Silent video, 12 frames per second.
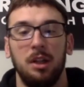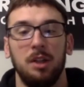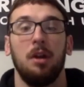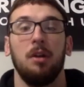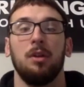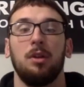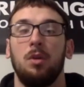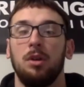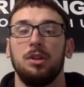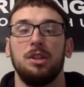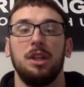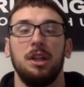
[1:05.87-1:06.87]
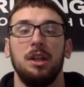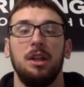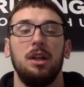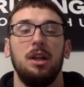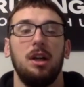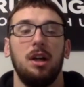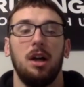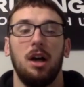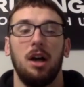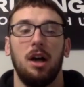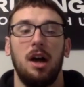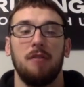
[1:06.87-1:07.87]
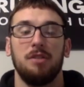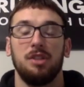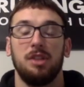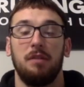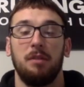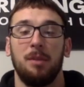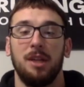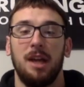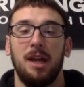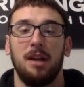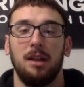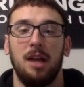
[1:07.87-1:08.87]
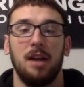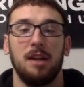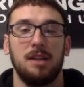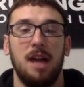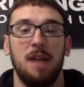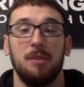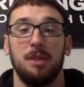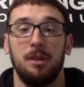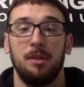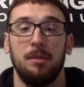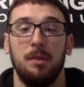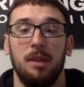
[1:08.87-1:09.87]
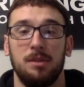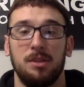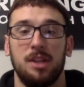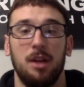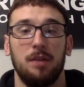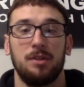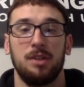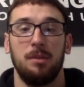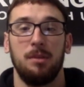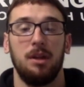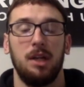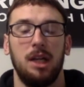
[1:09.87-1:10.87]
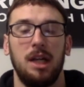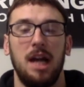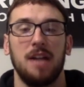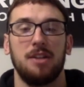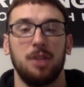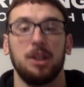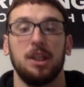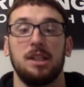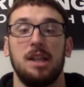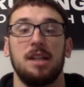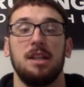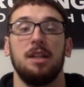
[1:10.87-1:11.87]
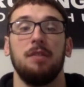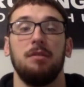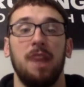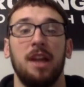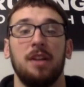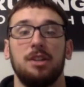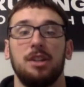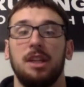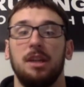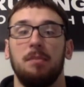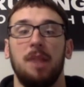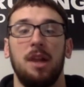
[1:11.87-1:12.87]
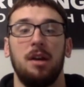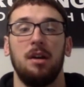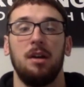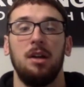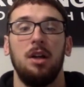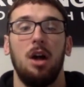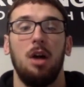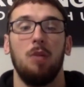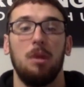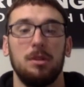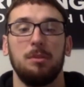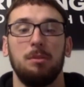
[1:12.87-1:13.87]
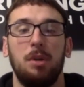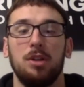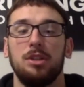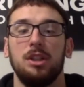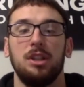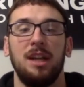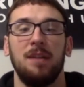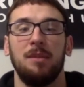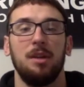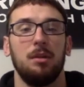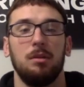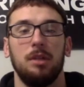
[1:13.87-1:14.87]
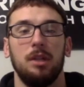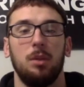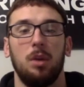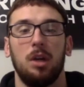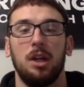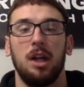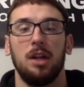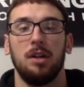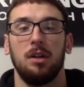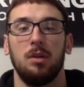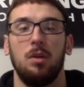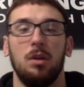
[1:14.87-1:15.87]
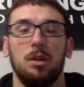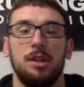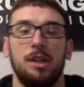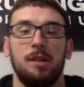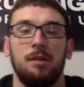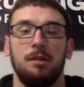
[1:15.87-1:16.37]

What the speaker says: During the quarantine, obviously everybody had a lot of time to themselves. Some guys took this as an advantage to get better. What were some parts of your game that you were really working on during quarantine?